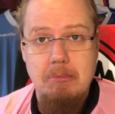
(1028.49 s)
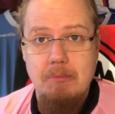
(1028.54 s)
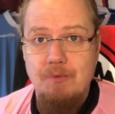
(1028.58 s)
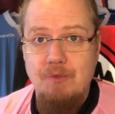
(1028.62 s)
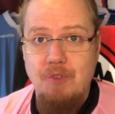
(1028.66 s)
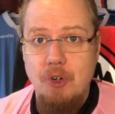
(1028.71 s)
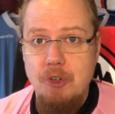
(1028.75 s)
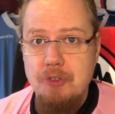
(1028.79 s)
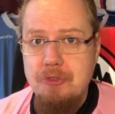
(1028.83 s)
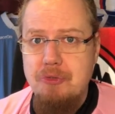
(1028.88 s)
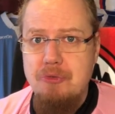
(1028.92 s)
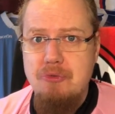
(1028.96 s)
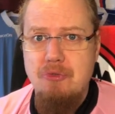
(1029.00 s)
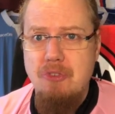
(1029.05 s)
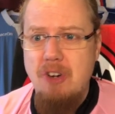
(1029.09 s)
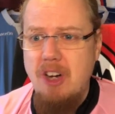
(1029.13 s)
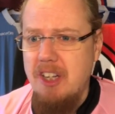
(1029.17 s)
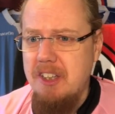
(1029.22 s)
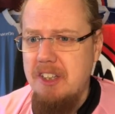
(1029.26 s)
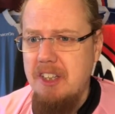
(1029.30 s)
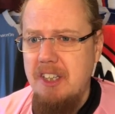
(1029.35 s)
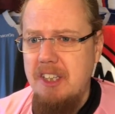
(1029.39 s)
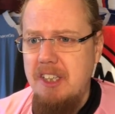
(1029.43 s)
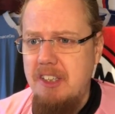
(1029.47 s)
was
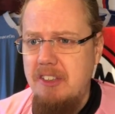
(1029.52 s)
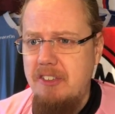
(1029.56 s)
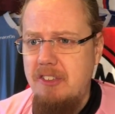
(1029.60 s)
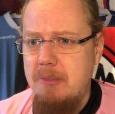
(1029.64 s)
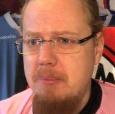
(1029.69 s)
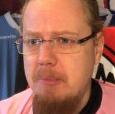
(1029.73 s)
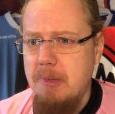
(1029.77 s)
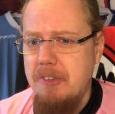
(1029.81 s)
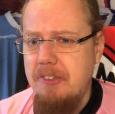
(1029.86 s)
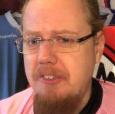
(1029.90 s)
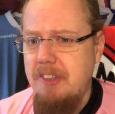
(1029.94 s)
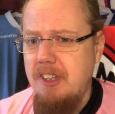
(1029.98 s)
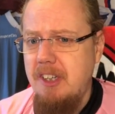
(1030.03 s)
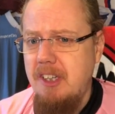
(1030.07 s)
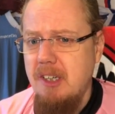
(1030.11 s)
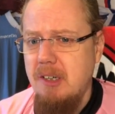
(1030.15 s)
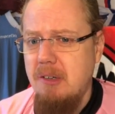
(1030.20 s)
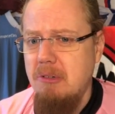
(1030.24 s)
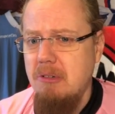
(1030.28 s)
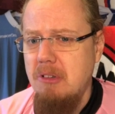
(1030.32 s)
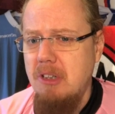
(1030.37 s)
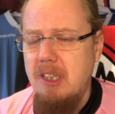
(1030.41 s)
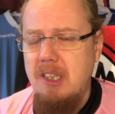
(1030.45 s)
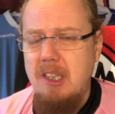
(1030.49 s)
rather easy, must say,
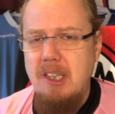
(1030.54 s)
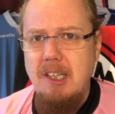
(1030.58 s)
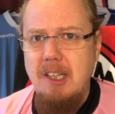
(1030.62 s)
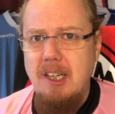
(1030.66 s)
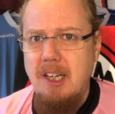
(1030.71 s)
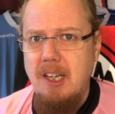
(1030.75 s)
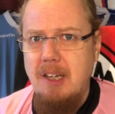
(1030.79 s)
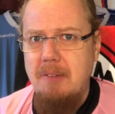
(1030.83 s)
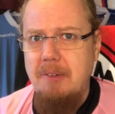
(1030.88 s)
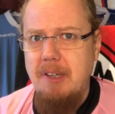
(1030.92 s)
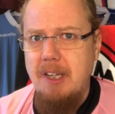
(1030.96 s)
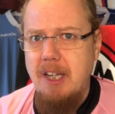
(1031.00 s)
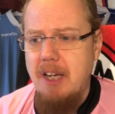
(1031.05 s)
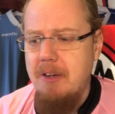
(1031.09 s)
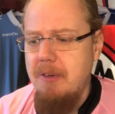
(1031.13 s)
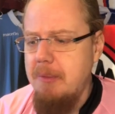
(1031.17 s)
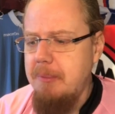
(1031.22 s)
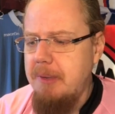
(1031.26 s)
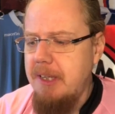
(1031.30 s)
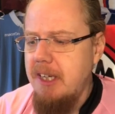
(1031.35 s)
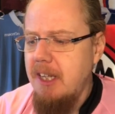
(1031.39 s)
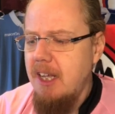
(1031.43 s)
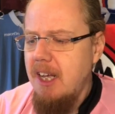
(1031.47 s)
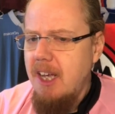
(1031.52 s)
only having have. I
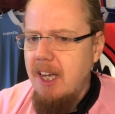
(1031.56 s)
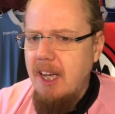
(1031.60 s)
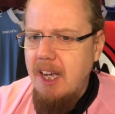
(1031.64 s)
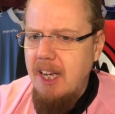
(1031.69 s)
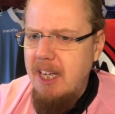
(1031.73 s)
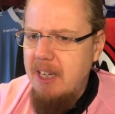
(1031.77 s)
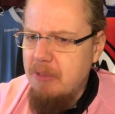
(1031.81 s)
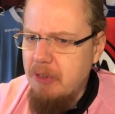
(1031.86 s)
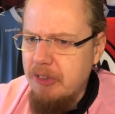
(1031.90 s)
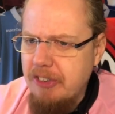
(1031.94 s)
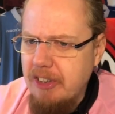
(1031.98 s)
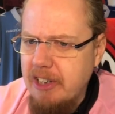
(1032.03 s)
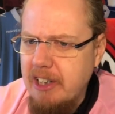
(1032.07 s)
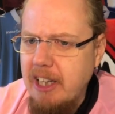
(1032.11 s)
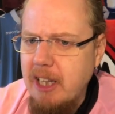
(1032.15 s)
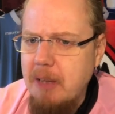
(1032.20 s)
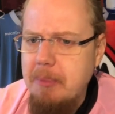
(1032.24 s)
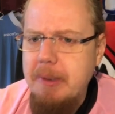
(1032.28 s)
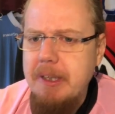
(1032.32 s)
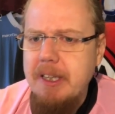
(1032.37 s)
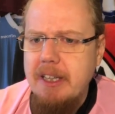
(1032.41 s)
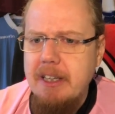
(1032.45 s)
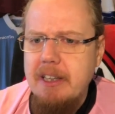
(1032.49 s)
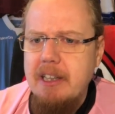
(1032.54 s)
mean, it was a little
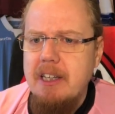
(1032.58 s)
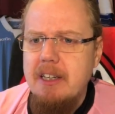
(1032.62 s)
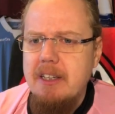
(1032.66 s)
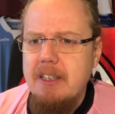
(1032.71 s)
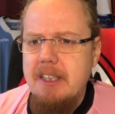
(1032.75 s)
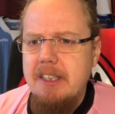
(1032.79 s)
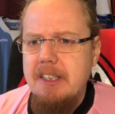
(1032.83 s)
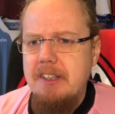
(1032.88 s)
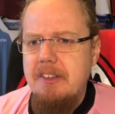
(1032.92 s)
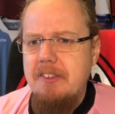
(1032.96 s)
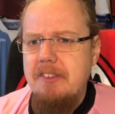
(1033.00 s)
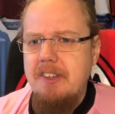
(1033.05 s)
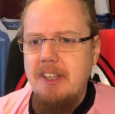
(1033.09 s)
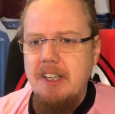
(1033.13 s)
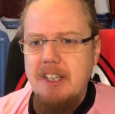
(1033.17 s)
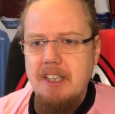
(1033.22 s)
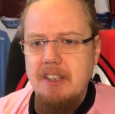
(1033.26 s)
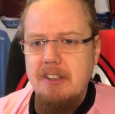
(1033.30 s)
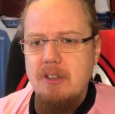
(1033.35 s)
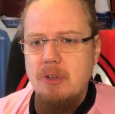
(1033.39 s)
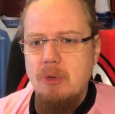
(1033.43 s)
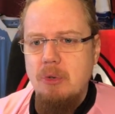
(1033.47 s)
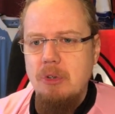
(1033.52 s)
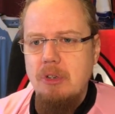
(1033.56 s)
bit unlucky that the
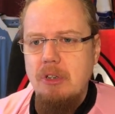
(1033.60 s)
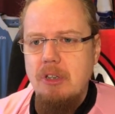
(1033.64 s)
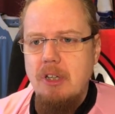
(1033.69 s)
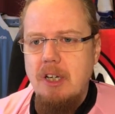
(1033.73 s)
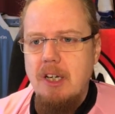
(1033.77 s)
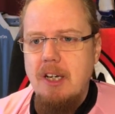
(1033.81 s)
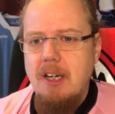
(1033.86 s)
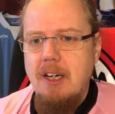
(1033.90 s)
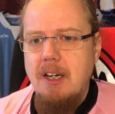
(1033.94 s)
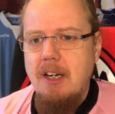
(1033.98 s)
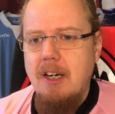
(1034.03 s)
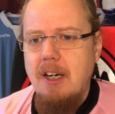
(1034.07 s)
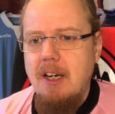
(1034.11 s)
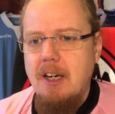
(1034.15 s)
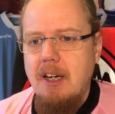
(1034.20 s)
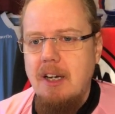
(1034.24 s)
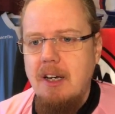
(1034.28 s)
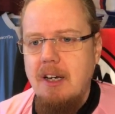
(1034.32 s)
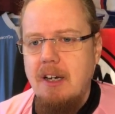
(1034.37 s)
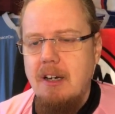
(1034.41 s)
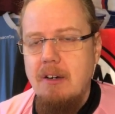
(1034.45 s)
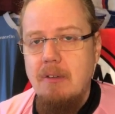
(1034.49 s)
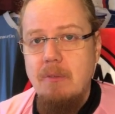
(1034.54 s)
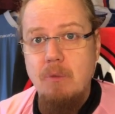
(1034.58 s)
second goal
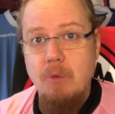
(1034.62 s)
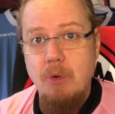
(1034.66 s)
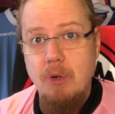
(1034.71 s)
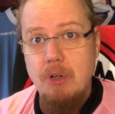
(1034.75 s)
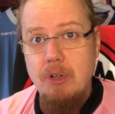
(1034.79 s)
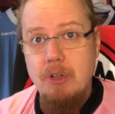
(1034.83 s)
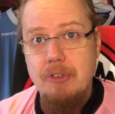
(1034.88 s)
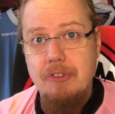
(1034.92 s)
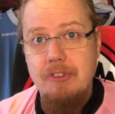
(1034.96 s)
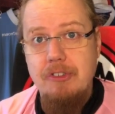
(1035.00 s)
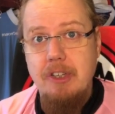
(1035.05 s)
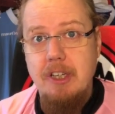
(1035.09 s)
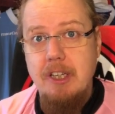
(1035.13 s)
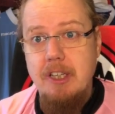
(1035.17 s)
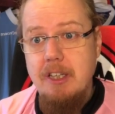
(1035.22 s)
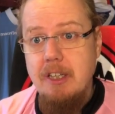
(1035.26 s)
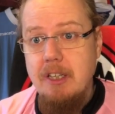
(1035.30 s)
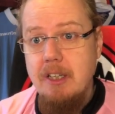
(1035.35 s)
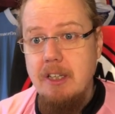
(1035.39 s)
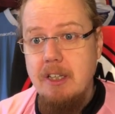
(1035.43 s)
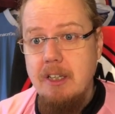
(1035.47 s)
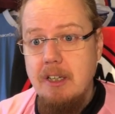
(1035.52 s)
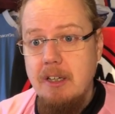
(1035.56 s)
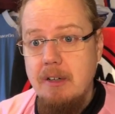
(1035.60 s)
uh, was
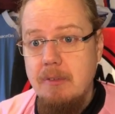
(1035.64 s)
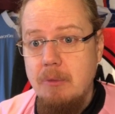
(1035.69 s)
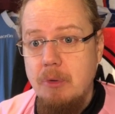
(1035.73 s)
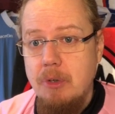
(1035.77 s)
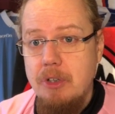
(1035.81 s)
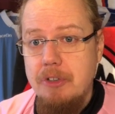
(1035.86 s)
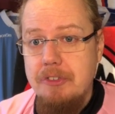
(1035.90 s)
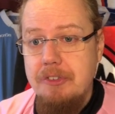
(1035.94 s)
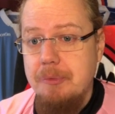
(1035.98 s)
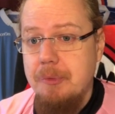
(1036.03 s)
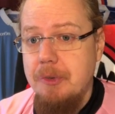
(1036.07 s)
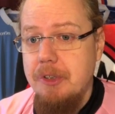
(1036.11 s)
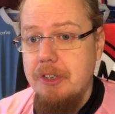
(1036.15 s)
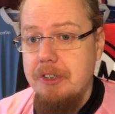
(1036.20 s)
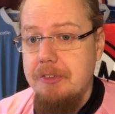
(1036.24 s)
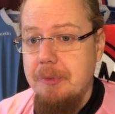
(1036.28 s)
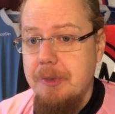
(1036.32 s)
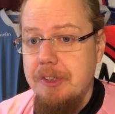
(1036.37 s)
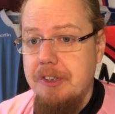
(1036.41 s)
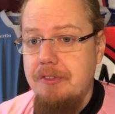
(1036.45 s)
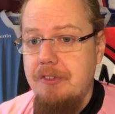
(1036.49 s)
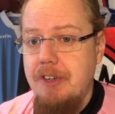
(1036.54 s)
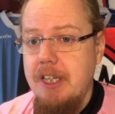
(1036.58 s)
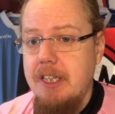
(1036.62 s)
uh, was was
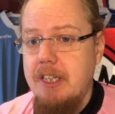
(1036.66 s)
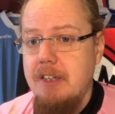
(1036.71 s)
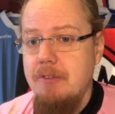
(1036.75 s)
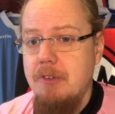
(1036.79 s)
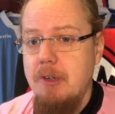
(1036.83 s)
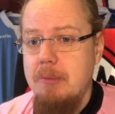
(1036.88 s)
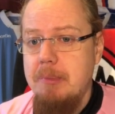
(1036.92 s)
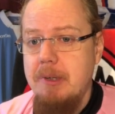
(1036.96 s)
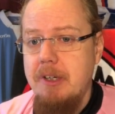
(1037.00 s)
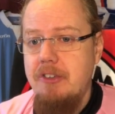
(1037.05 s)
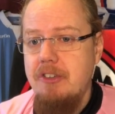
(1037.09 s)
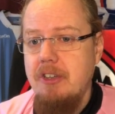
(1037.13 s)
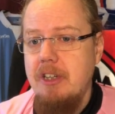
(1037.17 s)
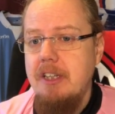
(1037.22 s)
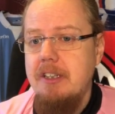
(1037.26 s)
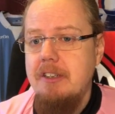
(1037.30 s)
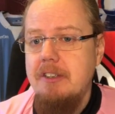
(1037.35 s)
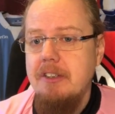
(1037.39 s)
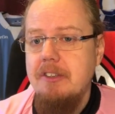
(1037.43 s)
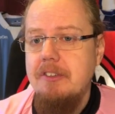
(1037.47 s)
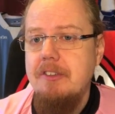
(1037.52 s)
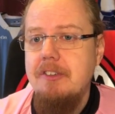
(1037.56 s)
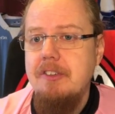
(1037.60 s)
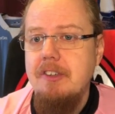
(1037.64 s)
was deflected one by
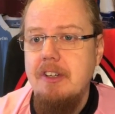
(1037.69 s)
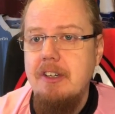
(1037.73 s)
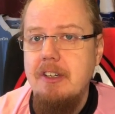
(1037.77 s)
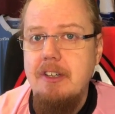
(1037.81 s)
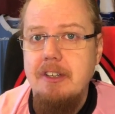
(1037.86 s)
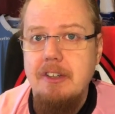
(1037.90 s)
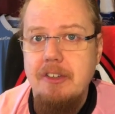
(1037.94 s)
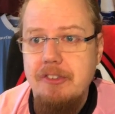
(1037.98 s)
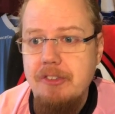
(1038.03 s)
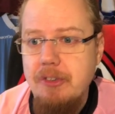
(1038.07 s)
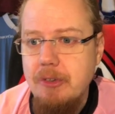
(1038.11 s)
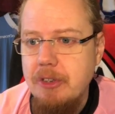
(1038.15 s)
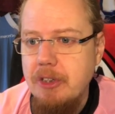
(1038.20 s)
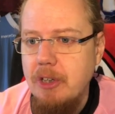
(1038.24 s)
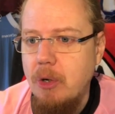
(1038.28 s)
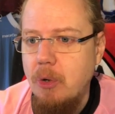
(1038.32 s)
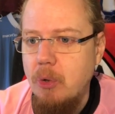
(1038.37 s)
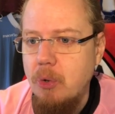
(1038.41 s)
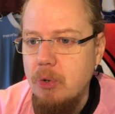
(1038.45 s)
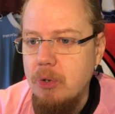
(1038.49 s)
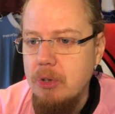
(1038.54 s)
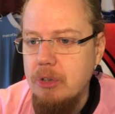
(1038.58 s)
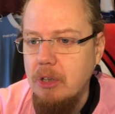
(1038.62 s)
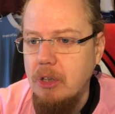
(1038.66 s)
Caleta-Car, so an
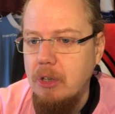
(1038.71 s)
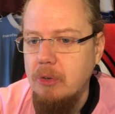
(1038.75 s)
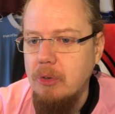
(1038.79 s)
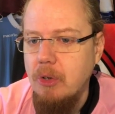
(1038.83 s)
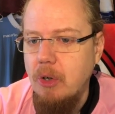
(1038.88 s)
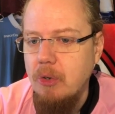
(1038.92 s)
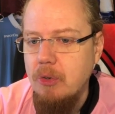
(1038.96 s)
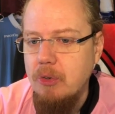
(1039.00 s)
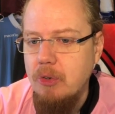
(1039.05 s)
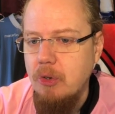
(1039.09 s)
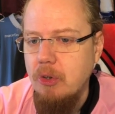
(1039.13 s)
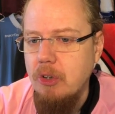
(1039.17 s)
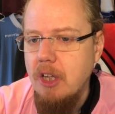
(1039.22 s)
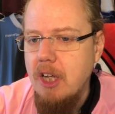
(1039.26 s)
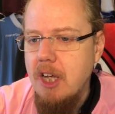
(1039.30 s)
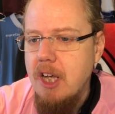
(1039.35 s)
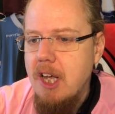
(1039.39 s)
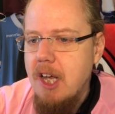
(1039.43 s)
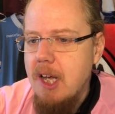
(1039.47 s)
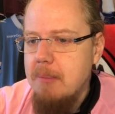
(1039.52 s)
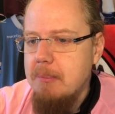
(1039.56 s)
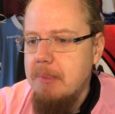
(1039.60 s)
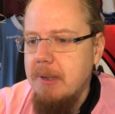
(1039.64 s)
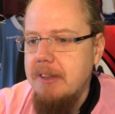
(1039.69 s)
on, own goal.
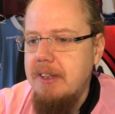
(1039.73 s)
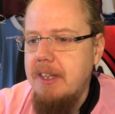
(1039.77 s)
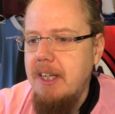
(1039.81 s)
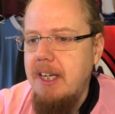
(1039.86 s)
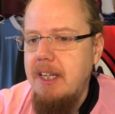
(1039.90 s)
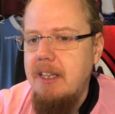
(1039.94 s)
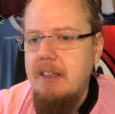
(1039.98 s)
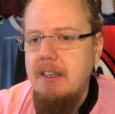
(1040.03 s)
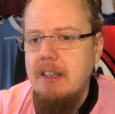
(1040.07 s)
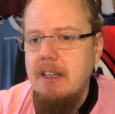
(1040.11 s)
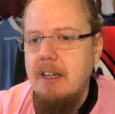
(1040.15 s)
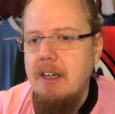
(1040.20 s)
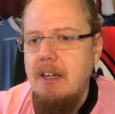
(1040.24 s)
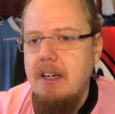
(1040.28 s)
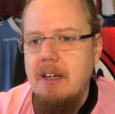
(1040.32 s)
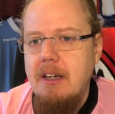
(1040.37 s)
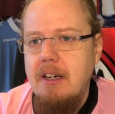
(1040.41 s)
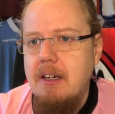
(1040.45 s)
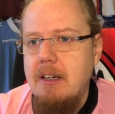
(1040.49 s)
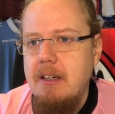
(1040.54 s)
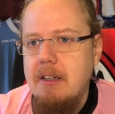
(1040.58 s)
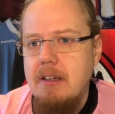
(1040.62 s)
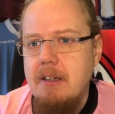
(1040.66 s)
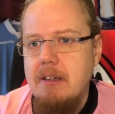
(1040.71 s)
But then
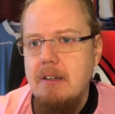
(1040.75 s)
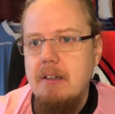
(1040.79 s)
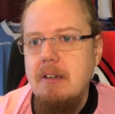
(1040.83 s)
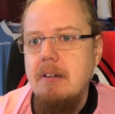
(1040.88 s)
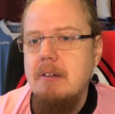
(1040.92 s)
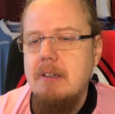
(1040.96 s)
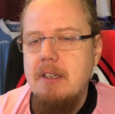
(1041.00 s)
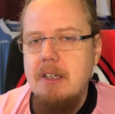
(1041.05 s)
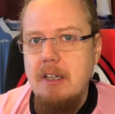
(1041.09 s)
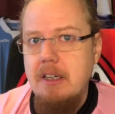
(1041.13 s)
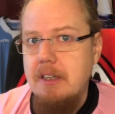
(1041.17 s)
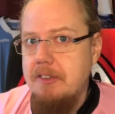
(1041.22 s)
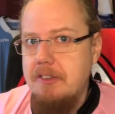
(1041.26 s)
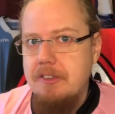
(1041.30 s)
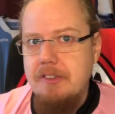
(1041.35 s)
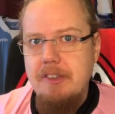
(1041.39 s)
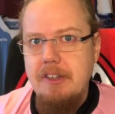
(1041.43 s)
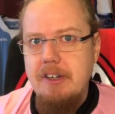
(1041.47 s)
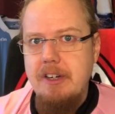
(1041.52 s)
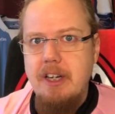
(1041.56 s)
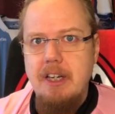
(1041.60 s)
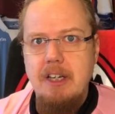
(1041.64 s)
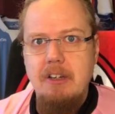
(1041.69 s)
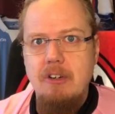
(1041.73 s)
uh,
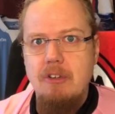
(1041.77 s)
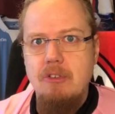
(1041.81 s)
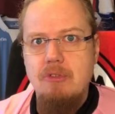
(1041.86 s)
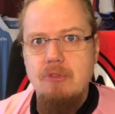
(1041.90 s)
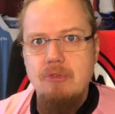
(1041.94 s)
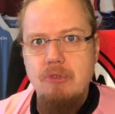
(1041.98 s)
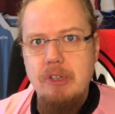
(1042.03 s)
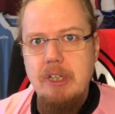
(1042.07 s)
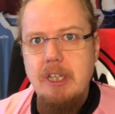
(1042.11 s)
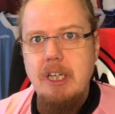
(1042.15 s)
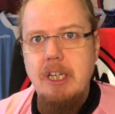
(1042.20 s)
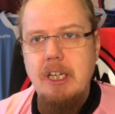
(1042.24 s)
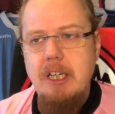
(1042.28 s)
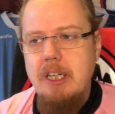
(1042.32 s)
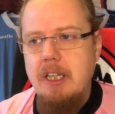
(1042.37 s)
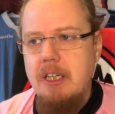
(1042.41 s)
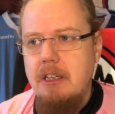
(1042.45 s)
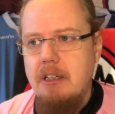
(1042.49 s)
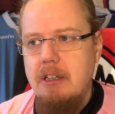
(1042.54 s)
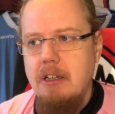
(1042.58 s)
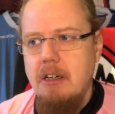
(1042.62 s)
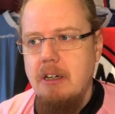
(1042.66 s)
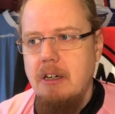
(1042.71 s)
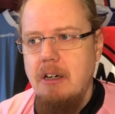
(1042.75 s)
Galatasaray
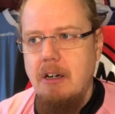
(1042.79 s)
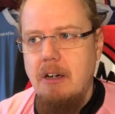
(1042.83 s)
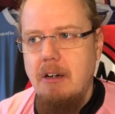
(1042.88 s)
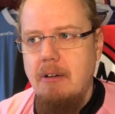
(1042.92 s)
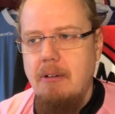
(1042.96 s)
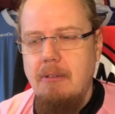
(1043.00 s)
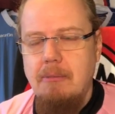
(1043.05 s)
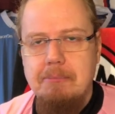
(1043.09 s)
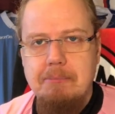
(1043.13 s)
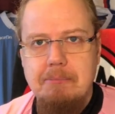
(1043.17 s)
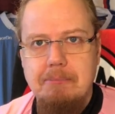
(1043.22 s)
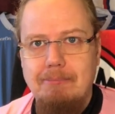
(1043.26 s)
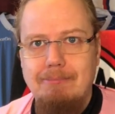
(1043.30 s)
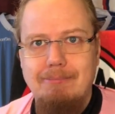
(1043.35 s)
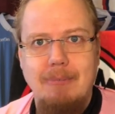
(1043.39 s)
really. Um,